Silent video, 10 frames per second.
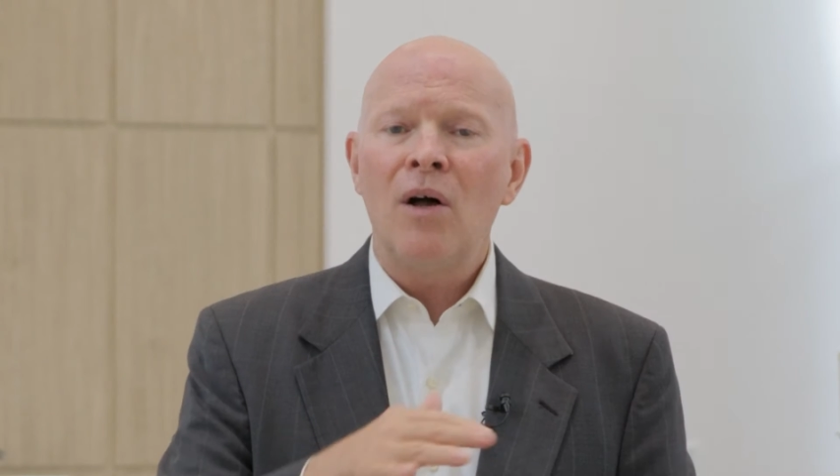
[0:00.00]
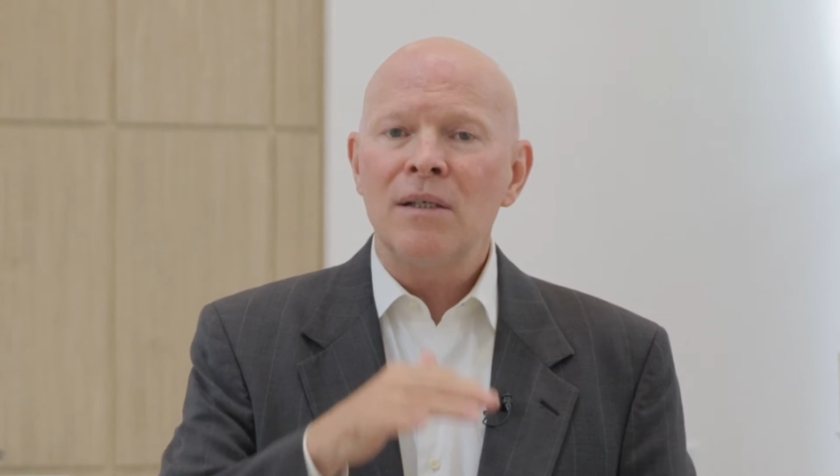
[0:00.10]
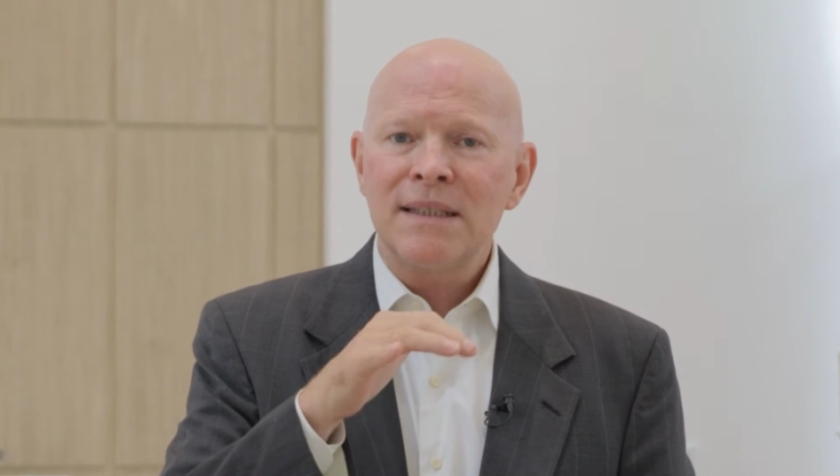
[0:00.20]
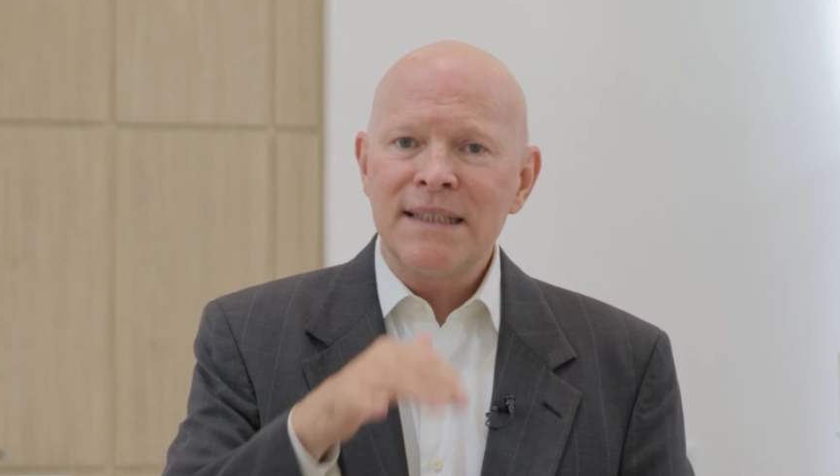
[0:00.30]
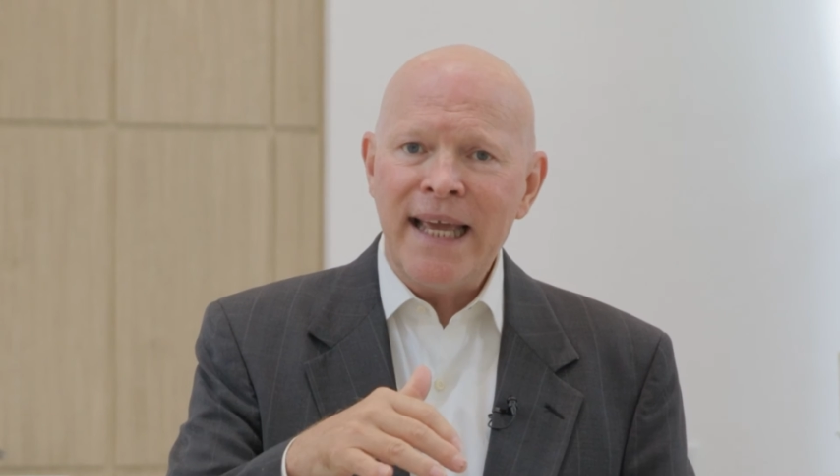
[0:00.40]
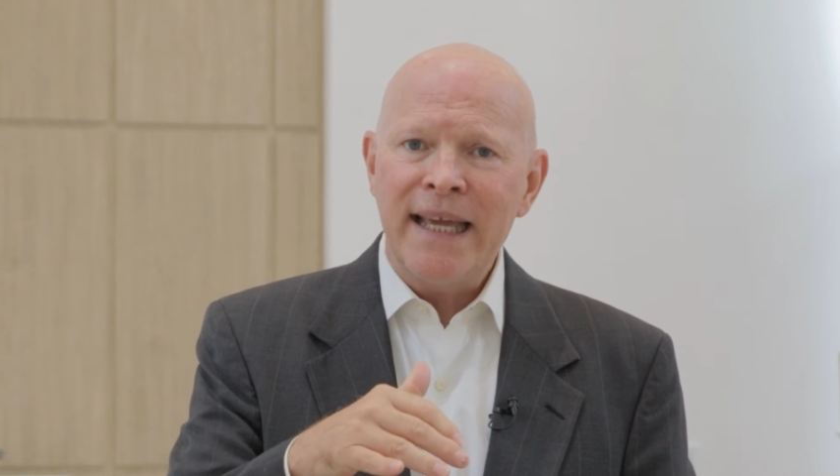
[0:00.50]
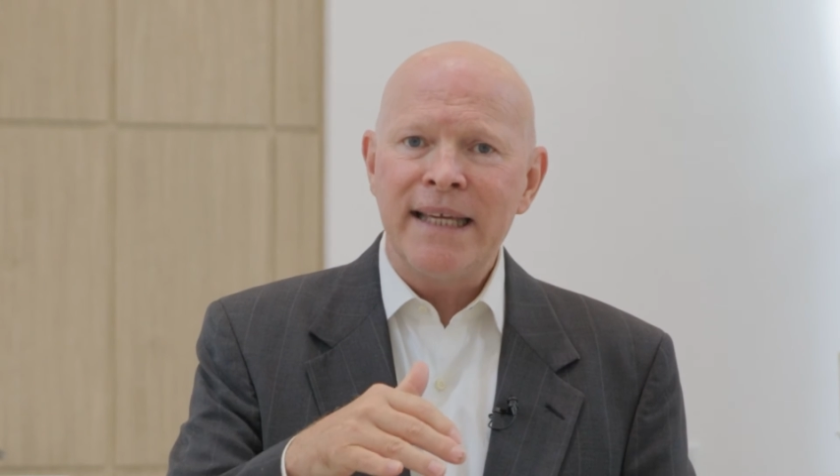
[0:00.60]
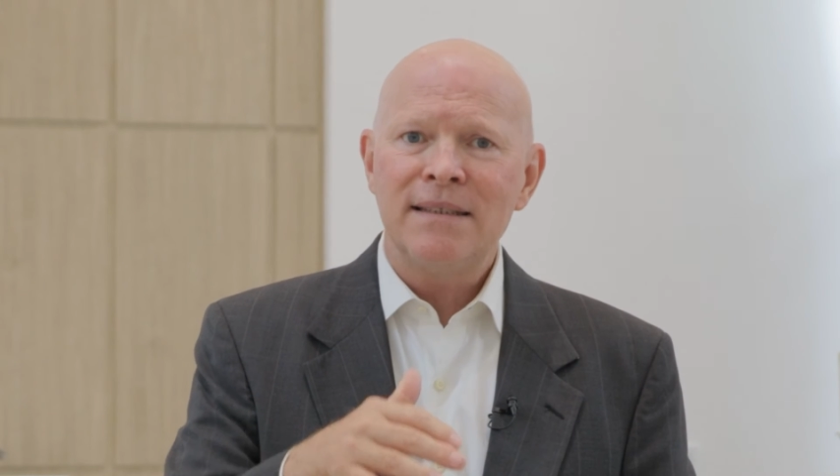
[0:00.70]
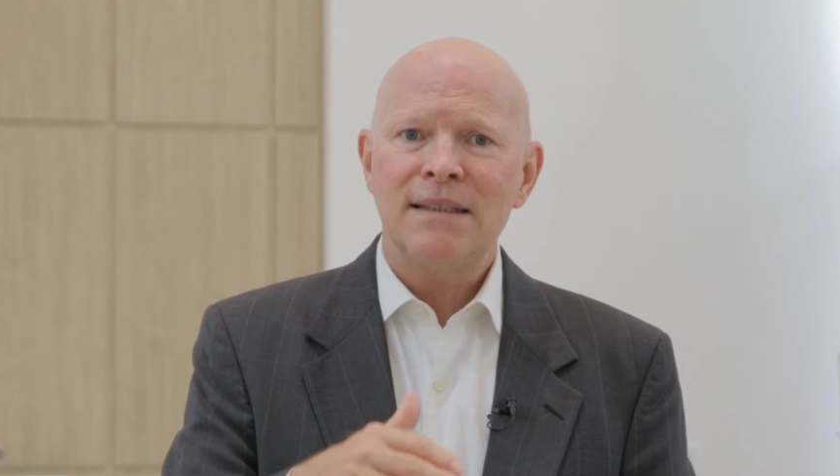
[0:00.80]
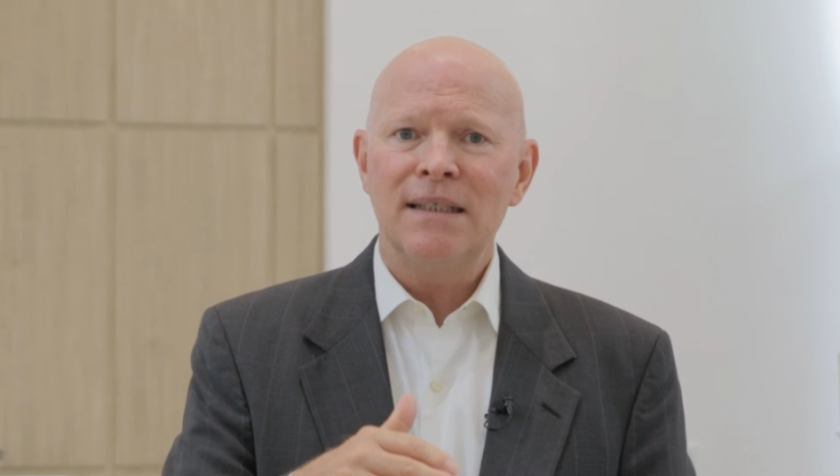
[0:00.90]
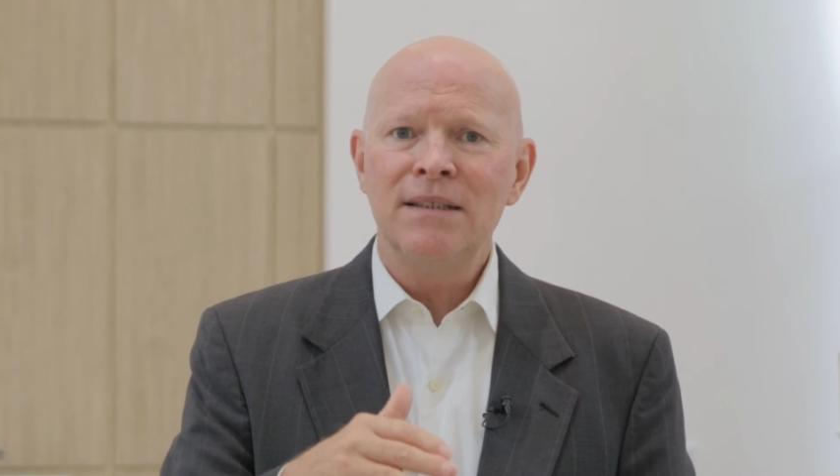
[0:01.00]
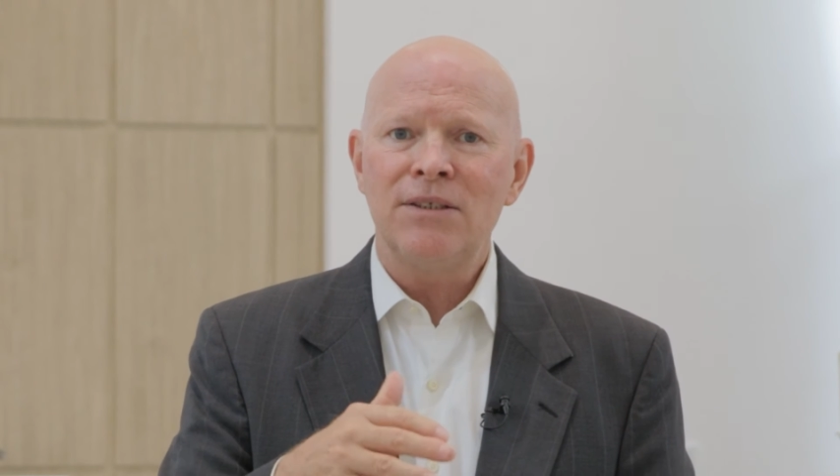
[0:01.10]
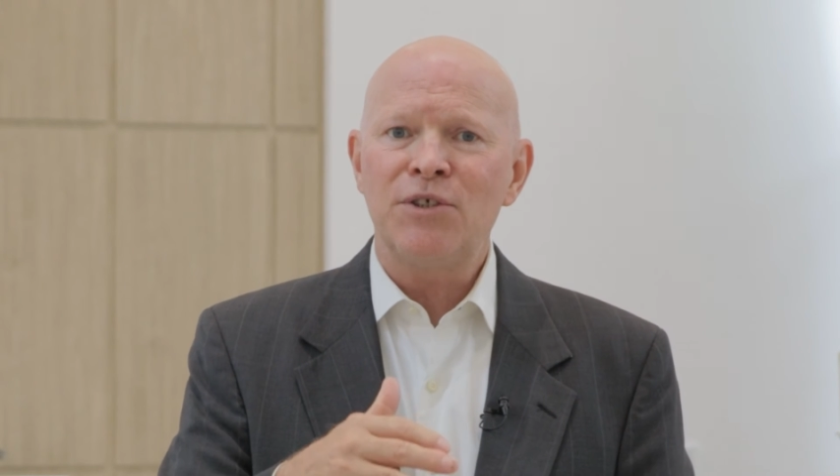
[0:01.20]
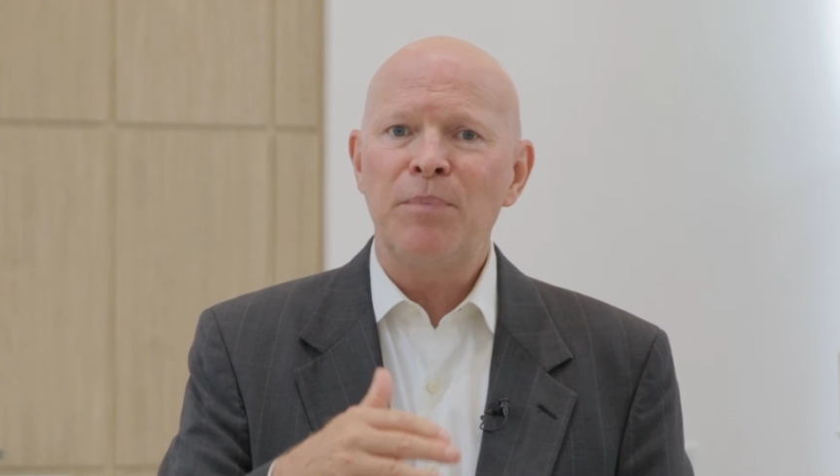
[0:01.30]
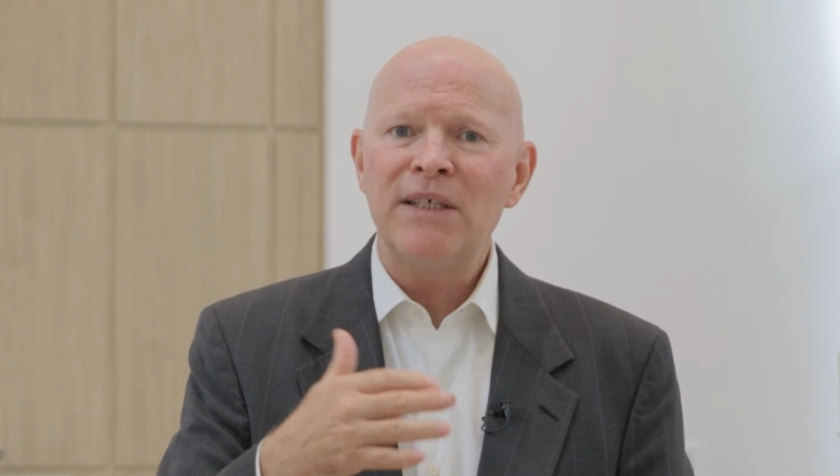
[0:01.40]
All Saints
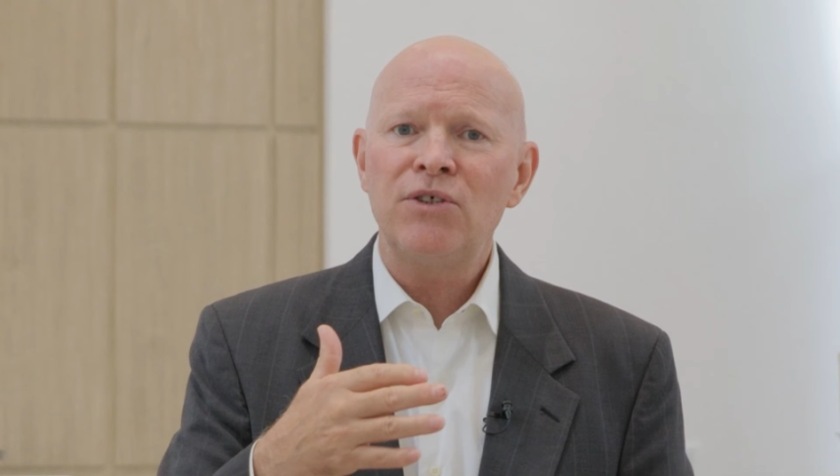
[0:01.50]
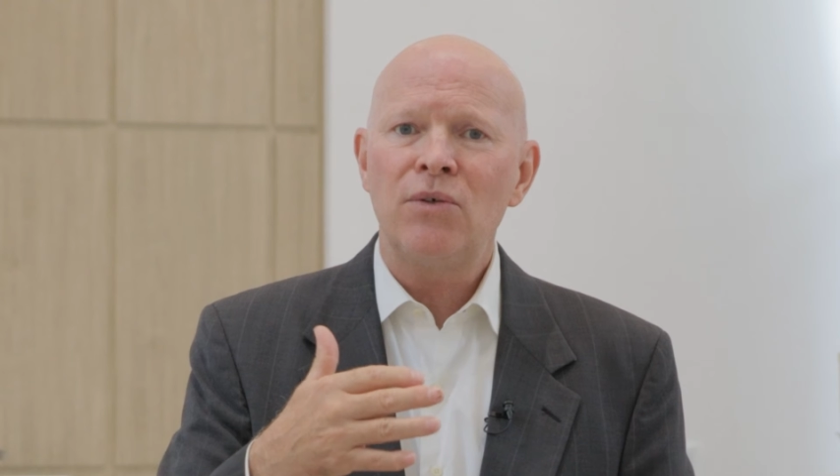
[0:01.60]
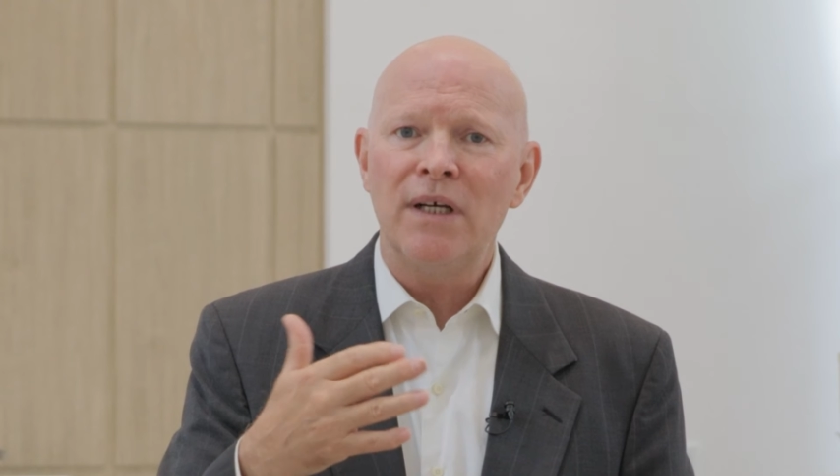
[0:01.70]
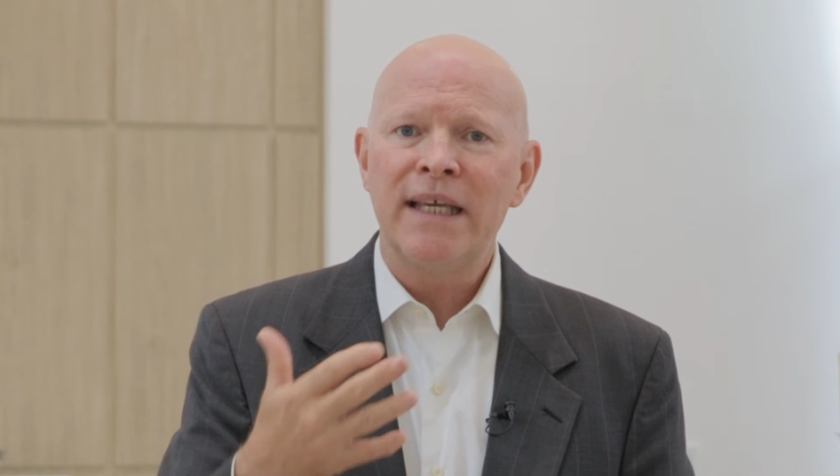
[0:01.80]
is a special